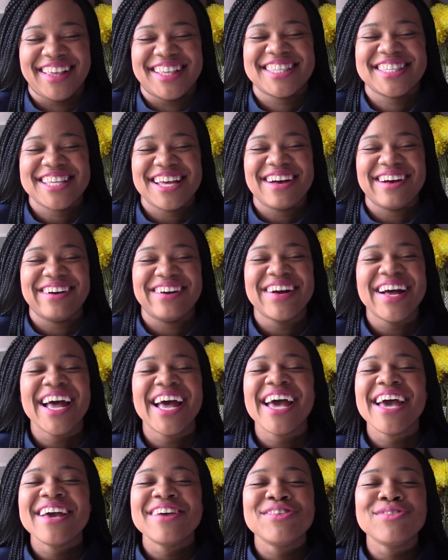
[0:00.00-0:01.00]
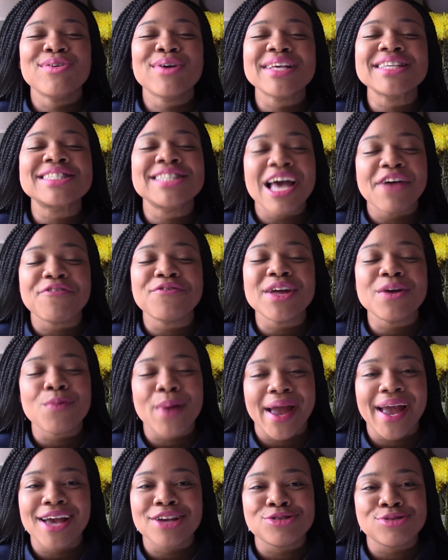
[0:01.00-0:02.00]
So there's definitely
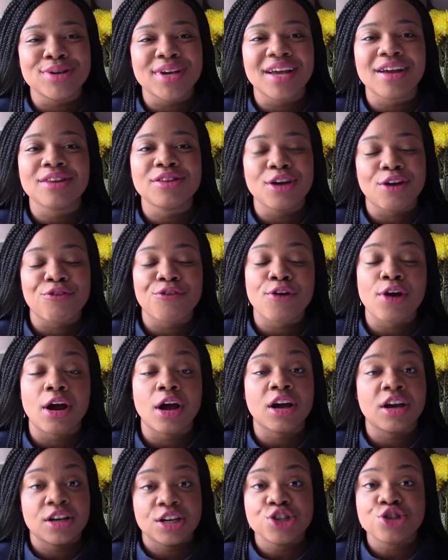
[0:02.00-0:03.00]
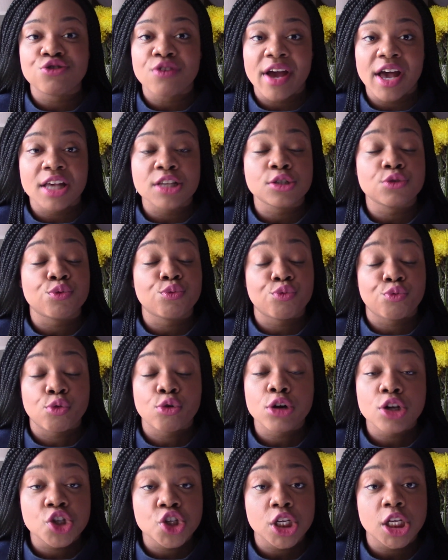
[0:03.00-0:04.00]
ways you can look for a good dress
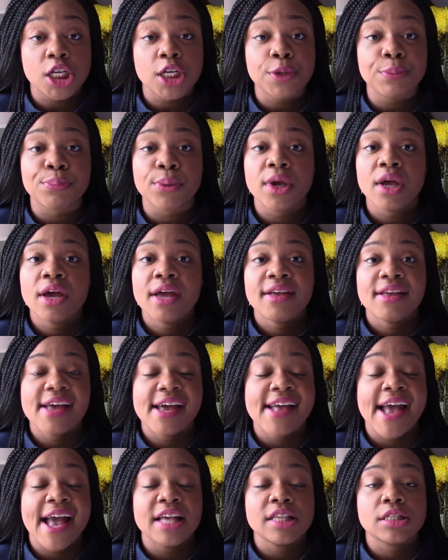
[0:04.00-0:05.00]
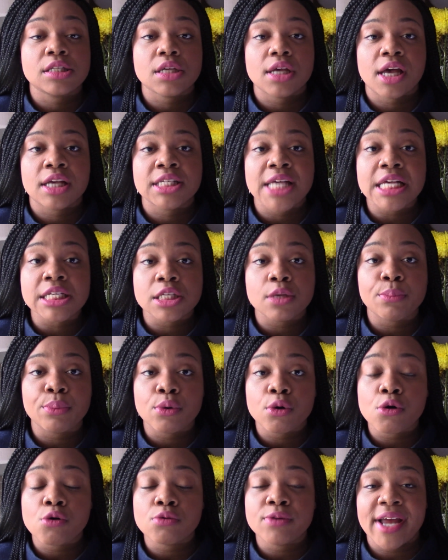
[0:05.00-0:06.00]
for cheap, that's
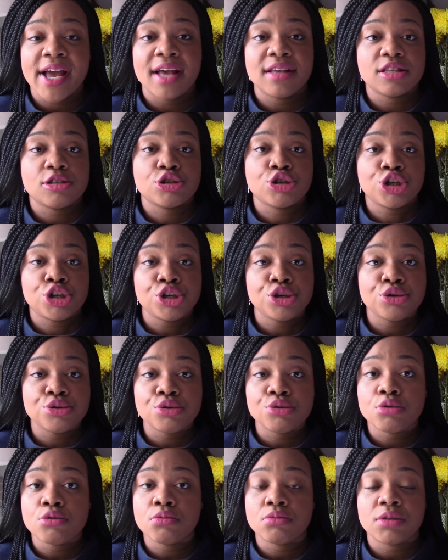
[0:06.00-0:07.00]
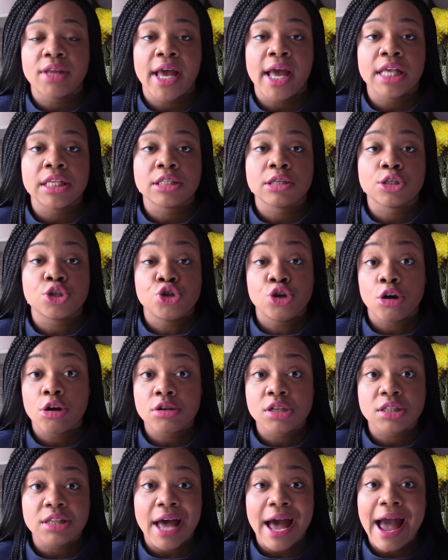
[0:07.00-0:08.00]
accessible, that's cute, that's your
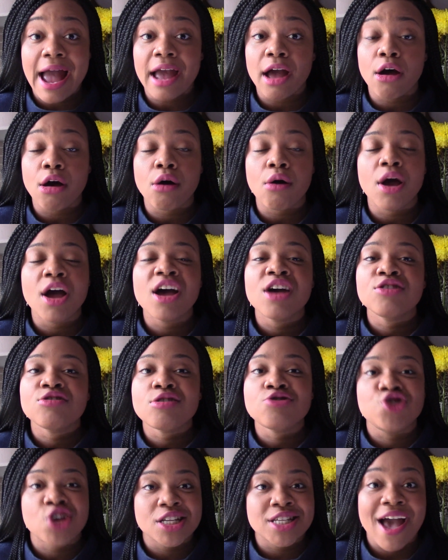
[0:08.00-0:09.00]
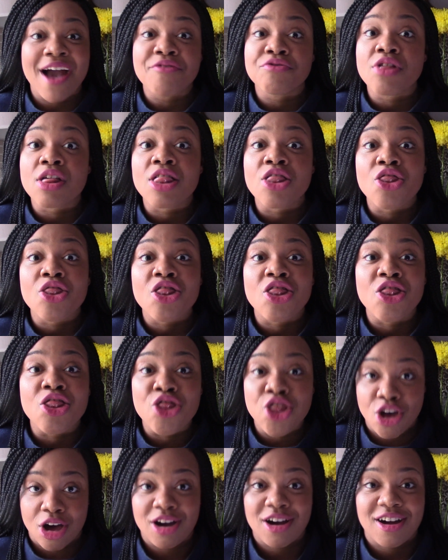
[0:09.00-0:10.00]
style. You just have to
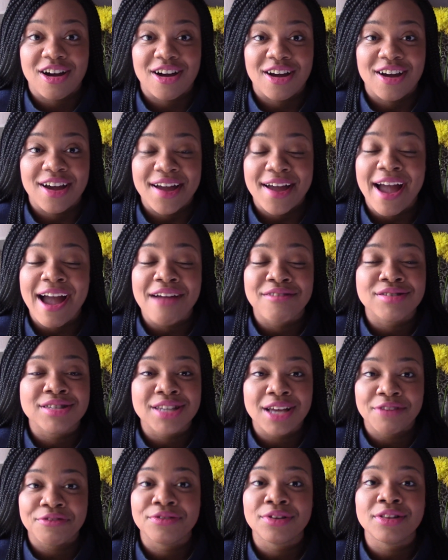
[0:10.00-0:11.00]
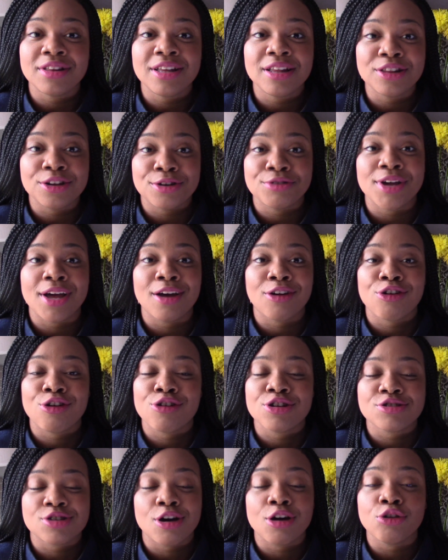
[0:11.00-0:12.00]
look. I've definitely learned that, of
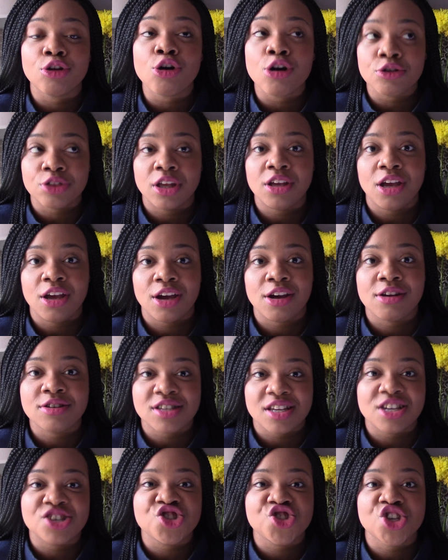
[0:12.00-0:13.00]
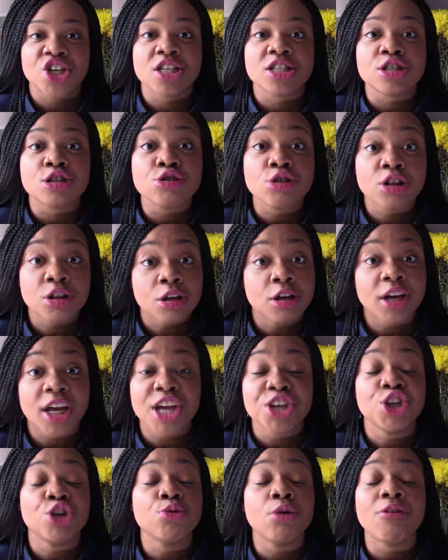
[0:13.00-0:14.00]
course, along the years. It's just to look
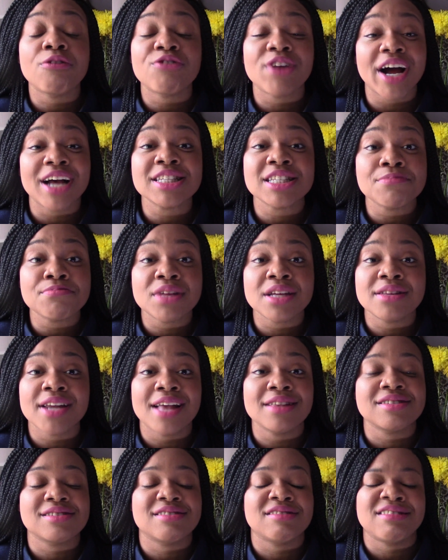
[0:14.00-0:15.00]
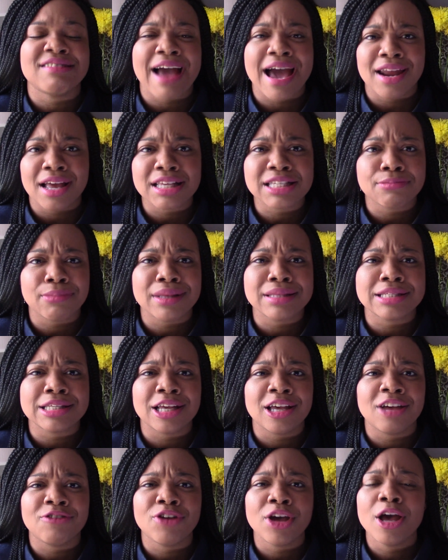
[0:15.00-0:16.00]
and you will find something that's not
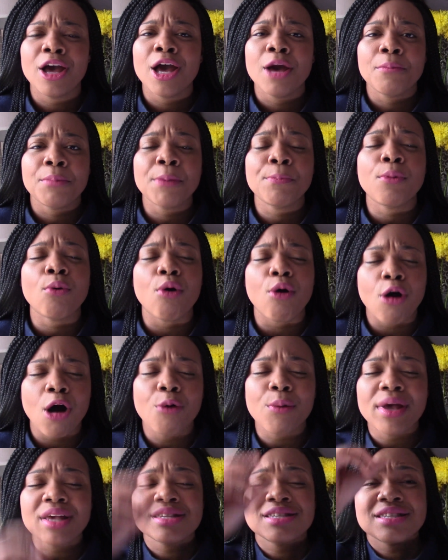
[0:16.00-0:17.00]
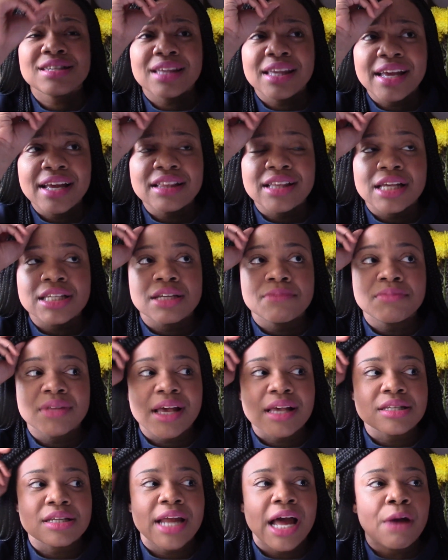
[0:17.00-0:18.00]
expensive. People always think that some
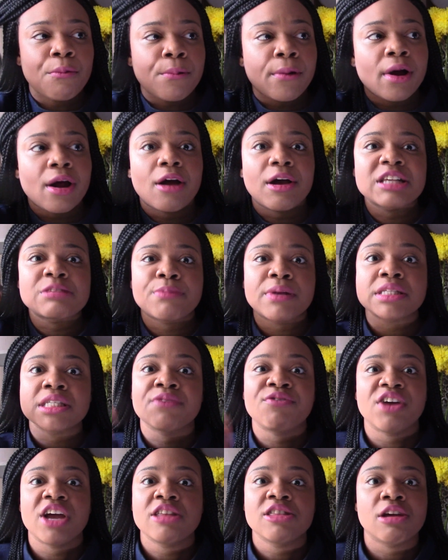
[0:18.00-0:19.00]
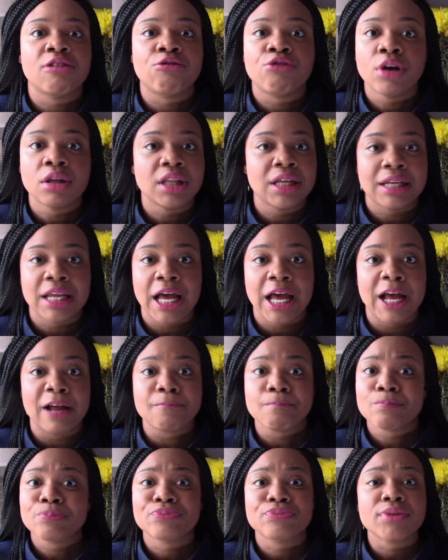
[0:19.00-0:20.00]
things that I wear are expensive and they're really not.
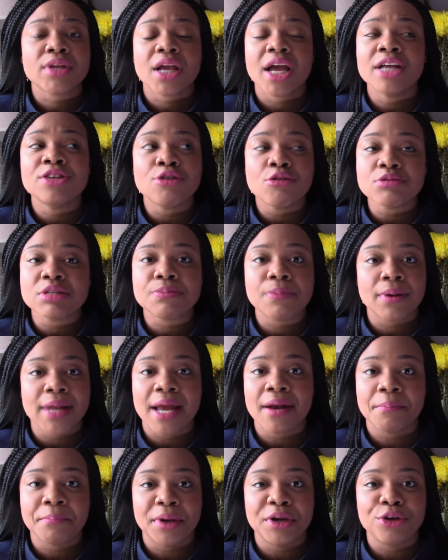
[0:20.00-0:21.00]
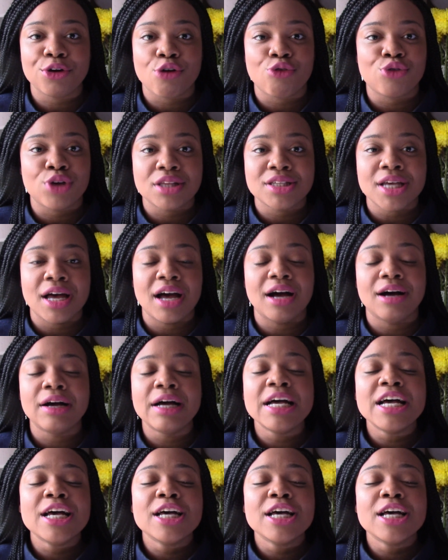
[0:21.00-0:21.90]
I don't spend a lot of money on retail.